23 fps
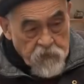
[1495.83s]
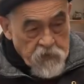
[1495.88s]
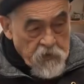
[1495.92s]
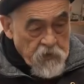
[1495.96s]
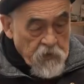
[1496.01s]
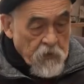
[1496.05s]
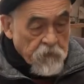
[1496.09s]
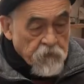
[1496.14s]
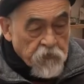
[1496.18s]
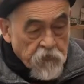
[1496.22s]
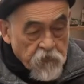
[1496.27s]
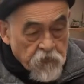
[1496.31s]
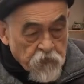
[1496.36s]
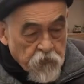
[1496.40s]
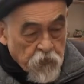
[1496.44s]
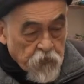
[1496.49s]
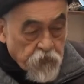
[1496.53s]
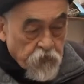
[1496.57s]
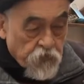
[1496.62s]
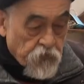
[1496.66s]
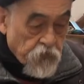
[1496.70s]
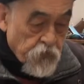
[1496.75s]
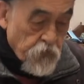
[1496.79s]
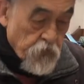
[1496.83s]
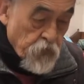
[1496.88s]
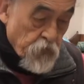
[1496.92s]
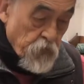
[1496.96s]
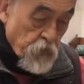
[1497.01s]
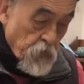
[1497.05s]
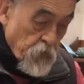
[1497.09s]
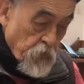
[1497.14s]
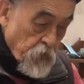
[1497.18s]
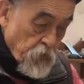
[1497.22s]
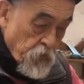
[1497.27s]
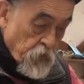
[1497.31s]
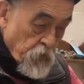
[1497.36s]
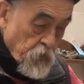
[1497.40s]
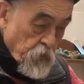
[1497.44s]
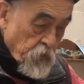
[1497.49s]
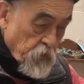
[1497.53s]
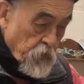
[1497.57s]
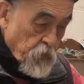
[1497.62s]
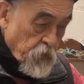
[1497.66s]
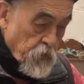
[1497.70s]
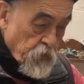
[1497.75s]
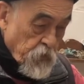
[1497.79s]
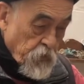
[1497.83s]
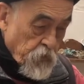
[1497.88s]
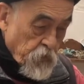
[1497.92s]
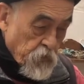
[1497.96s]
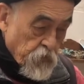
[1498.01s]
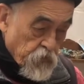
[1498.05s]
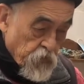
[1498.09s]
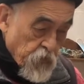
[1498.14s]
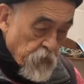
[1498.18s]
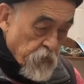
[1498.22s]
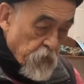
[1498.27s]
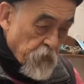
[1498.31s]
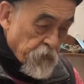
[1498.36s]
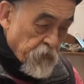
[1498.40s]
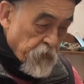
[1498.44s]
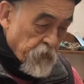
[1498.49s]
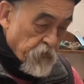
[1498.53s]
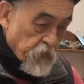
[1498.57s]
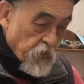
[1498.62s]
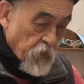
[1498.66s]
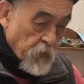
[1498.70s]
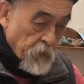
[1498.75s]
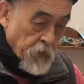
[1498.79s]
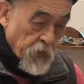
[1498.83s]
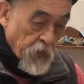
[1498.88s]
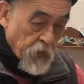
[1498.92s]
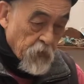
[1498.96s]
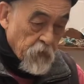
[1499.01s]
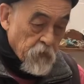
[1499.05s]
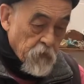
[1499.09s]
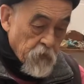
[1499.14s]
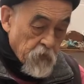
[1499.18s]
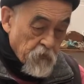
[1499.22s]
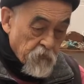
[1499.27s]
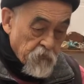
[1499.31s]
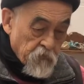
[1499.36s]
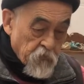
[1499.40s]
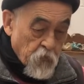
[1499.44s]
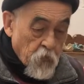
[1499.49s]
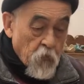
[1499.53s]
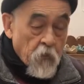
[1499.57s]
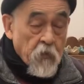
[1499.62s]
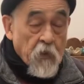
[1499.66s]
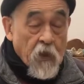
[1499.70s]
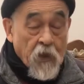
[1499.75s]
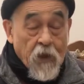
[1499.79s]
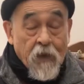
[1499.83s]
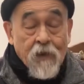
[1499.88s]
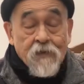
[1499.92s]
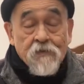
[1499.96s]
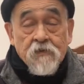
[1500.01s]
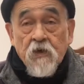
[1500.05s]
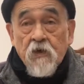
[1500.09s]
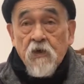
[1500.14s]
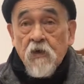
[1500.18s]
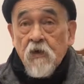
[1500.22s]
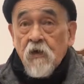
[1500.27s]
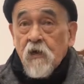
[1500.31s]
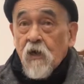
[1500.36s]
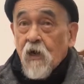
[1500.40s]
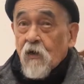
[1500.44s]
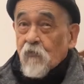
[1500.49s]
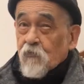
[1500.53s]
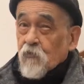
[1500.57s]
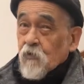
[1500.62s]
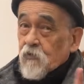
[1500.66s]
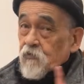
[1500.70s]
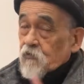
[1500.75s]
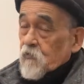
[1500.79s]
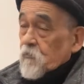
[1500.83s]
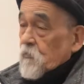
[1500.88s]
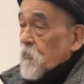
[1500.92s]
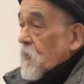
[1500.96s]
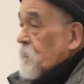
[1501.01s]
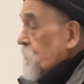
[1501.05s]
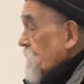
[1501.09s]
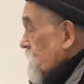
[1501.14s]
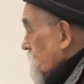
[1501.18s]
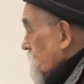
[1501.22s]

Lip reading: I'm just going to trim off the top now, and for that I've got some lovely